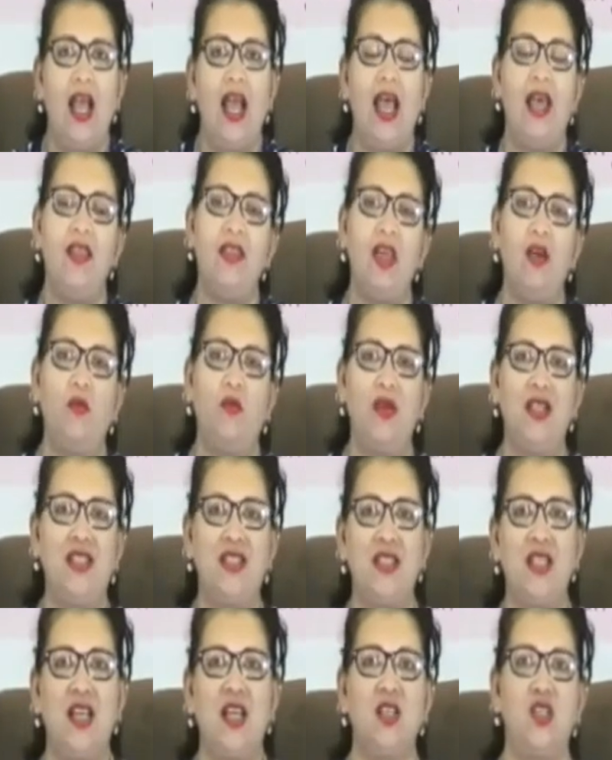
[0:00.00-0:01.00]
and that we
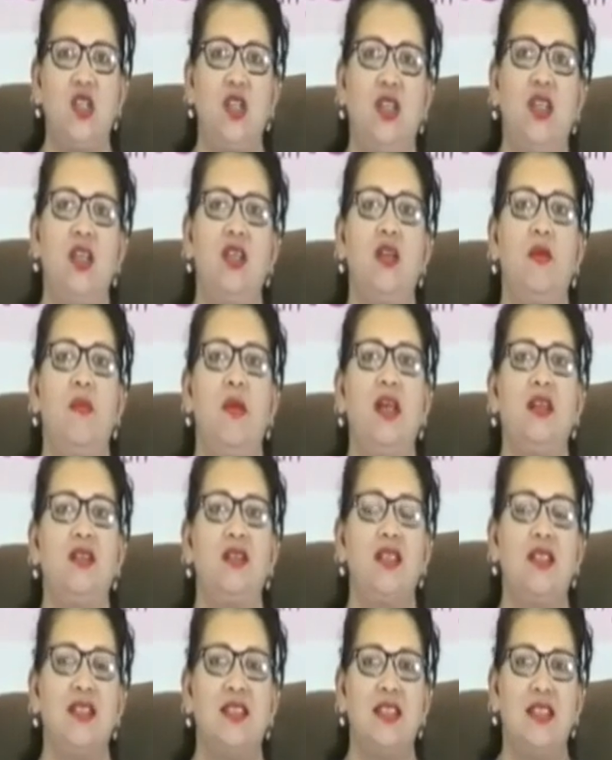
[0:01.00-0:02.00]
start to think about a
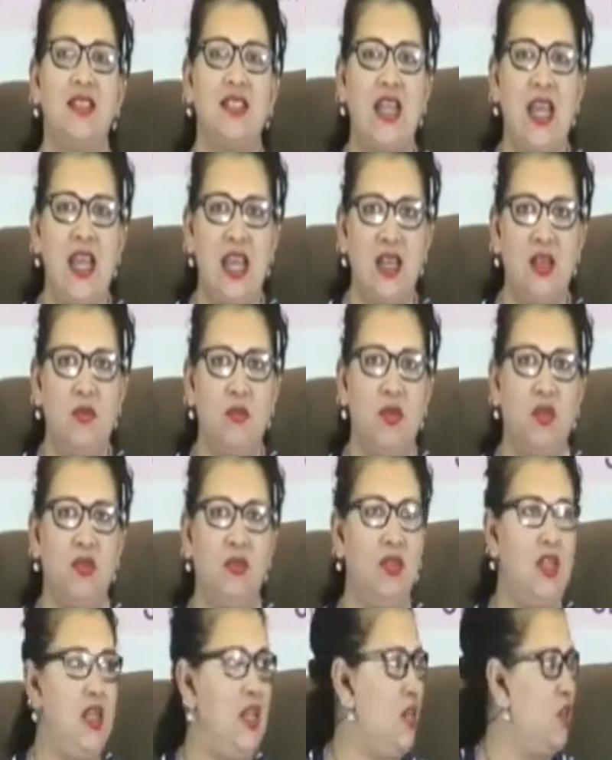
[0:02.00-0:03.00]

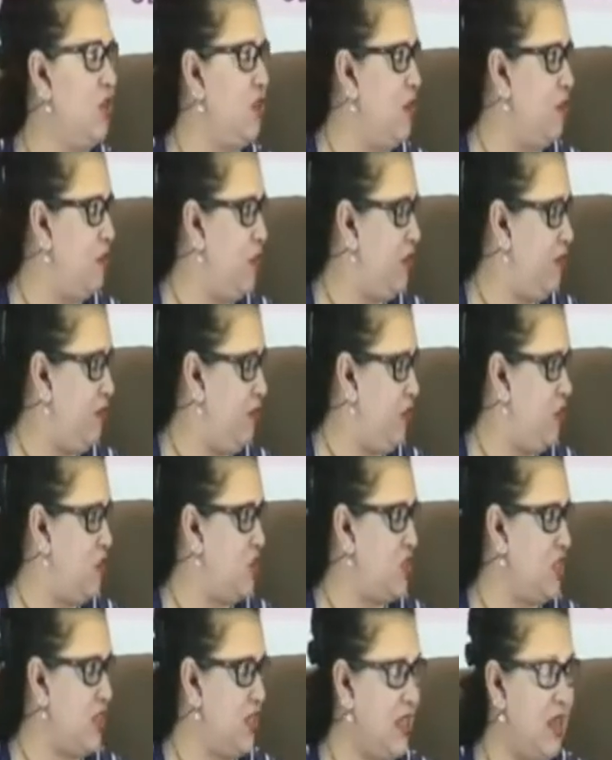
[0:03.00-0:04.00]
sustainable economic
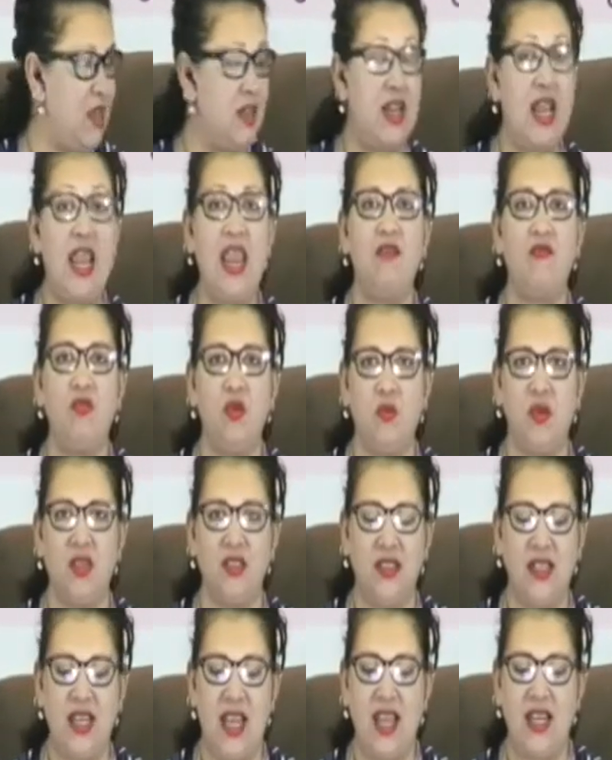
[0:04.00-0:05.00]
future that
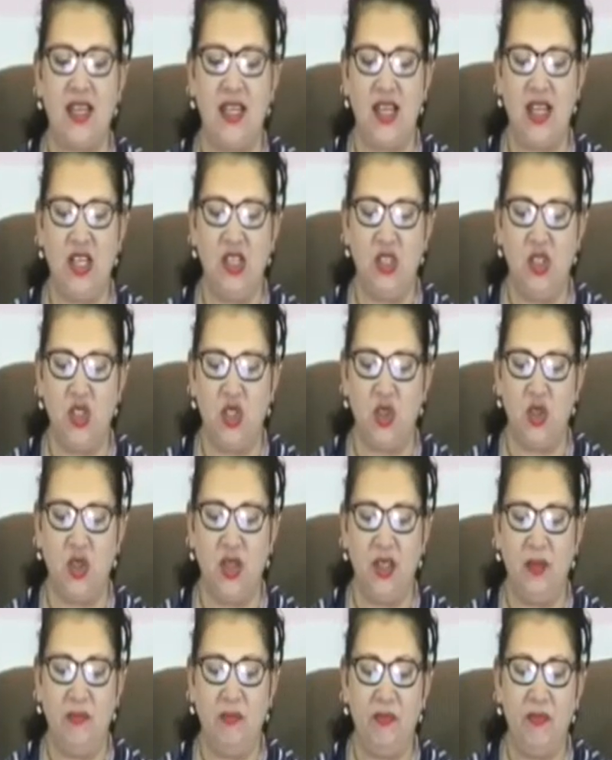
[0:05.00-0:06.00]
everyone can
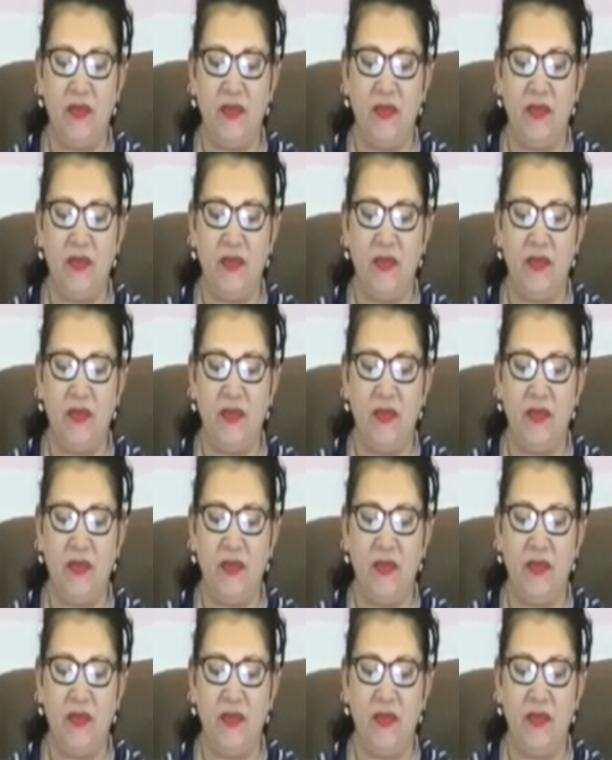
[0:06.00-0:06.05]
enjoy.